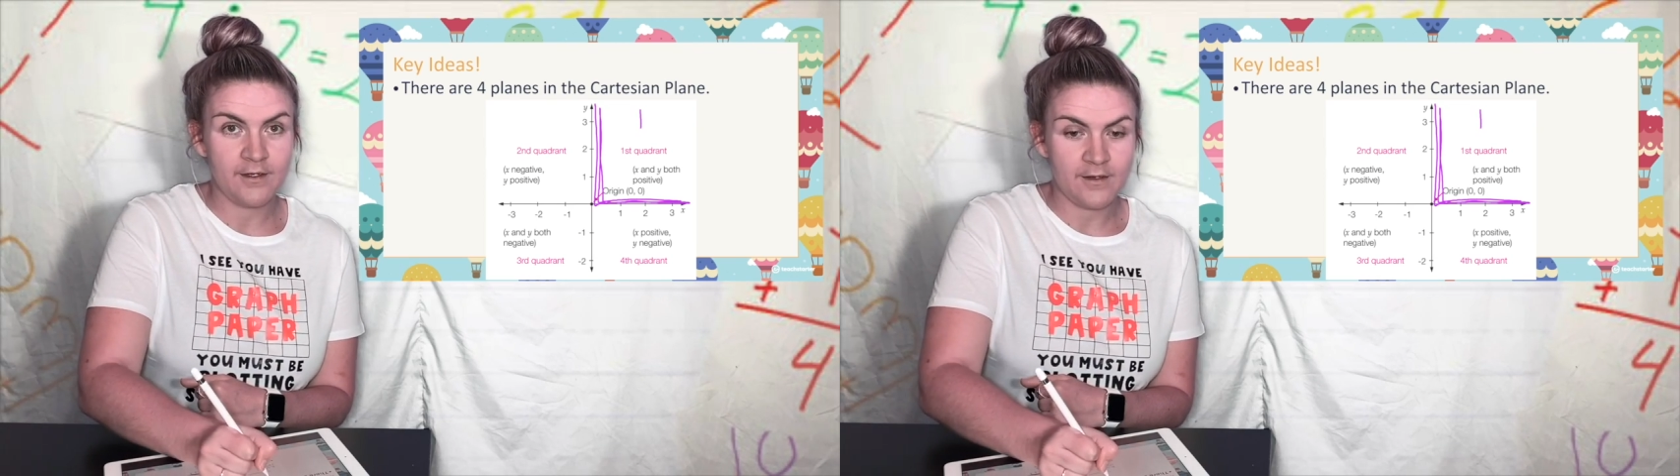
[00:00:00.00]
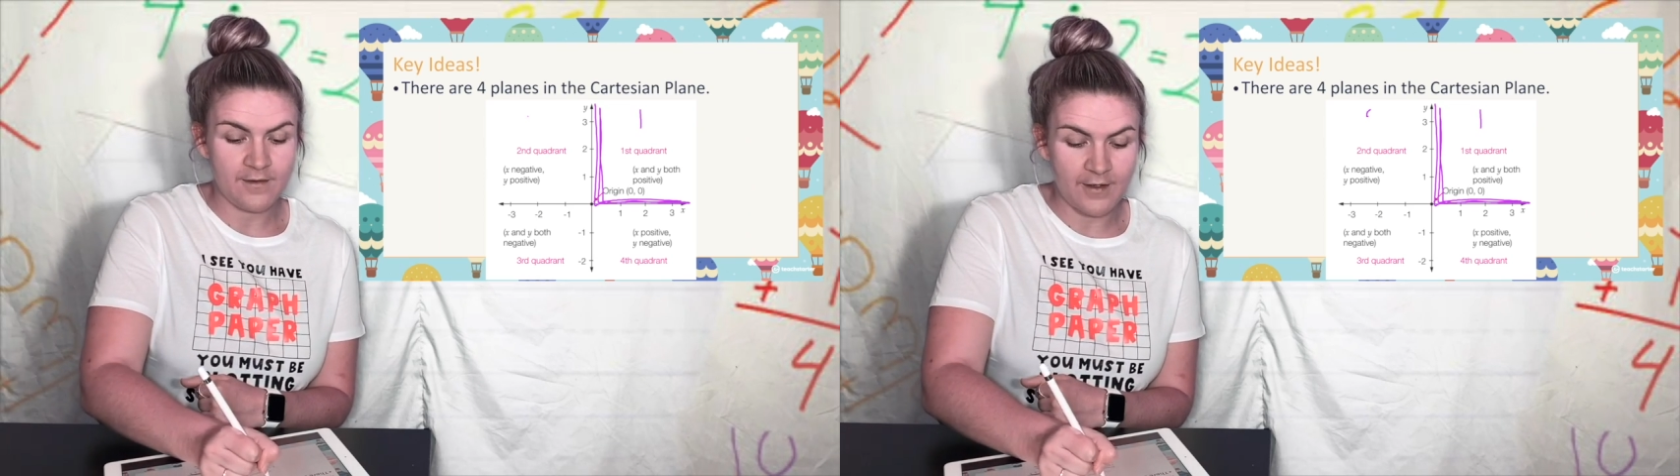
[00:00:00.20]

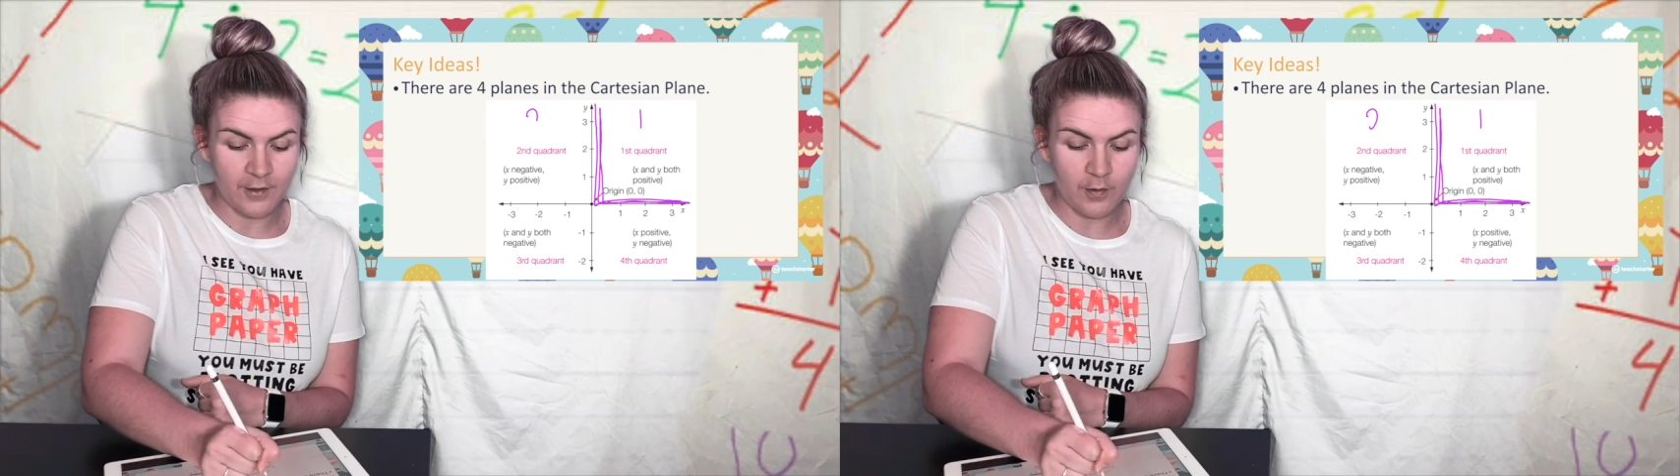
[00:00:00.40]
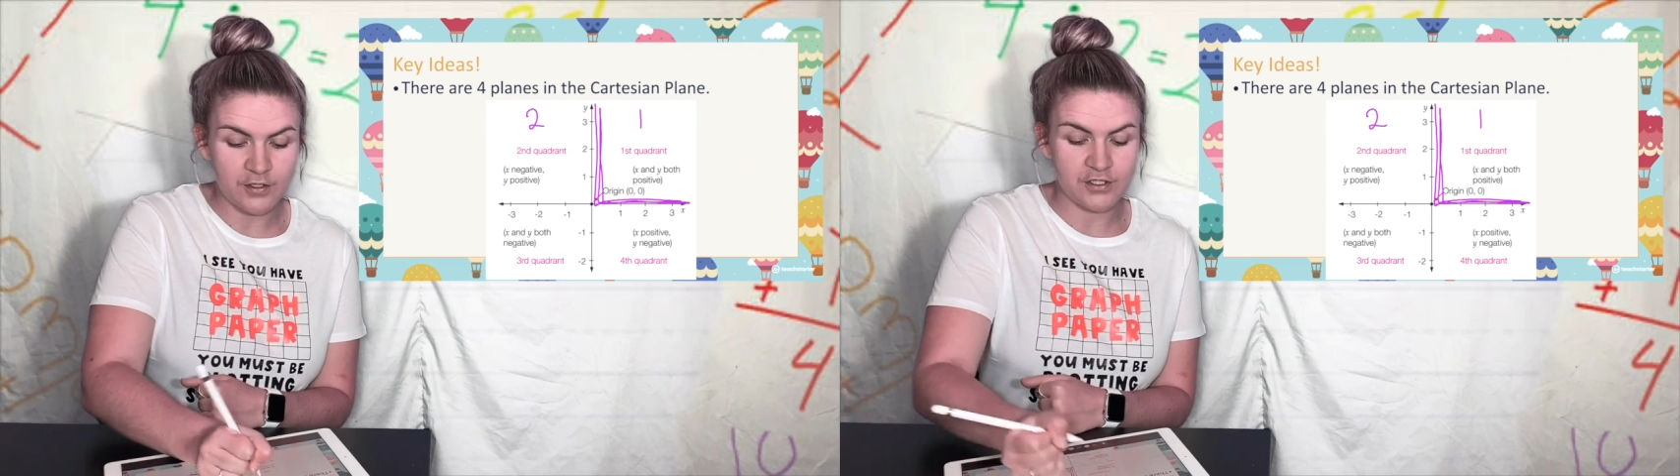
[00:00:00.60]
then
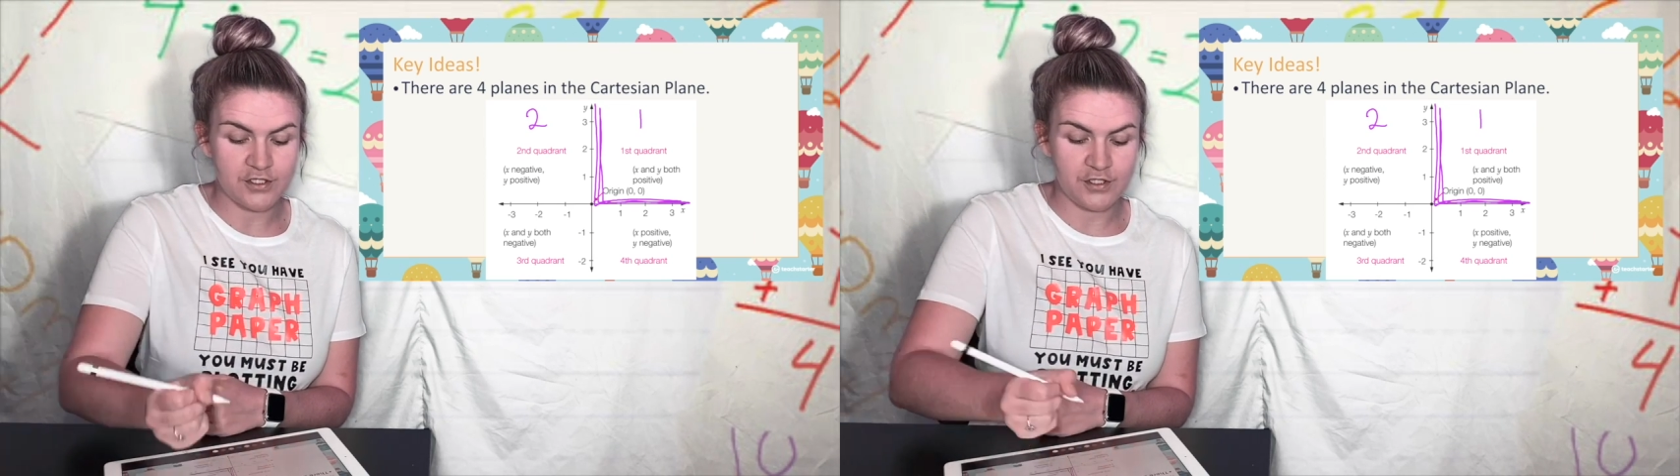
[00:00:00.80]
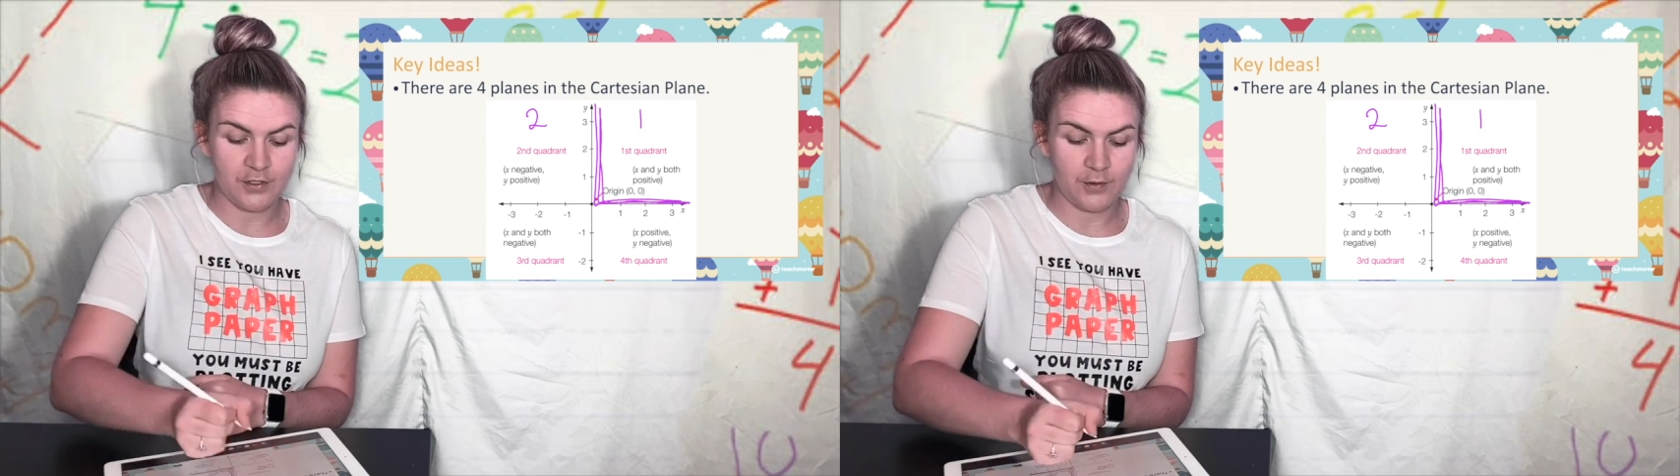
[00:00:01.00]
quadrant
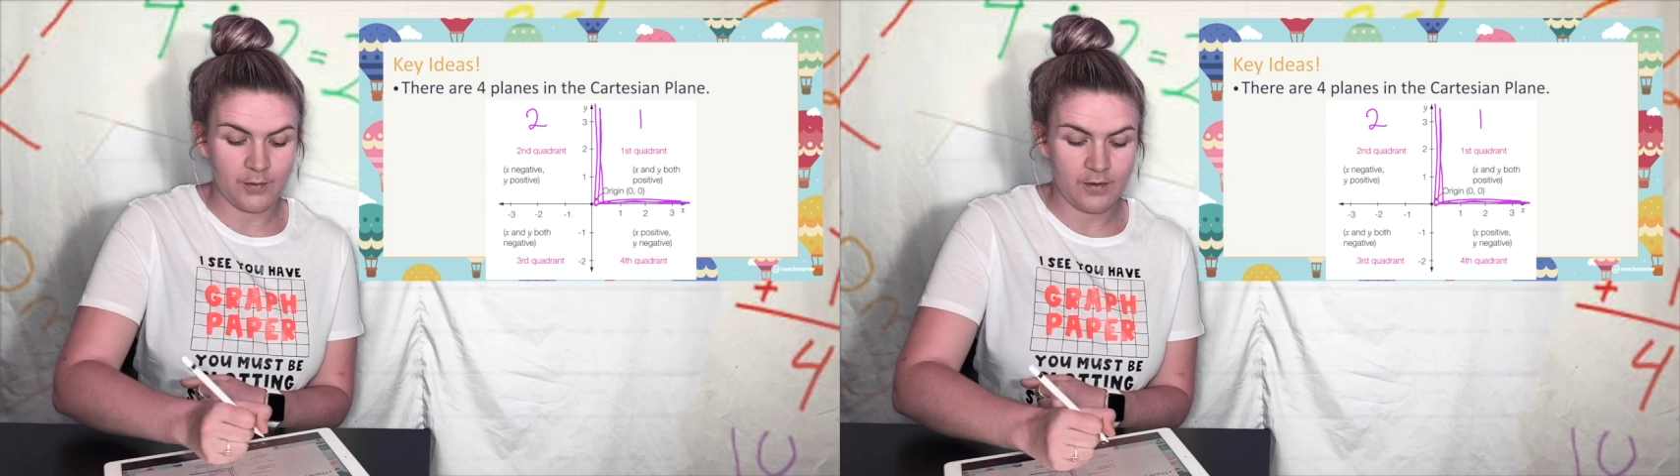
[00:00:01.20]
2,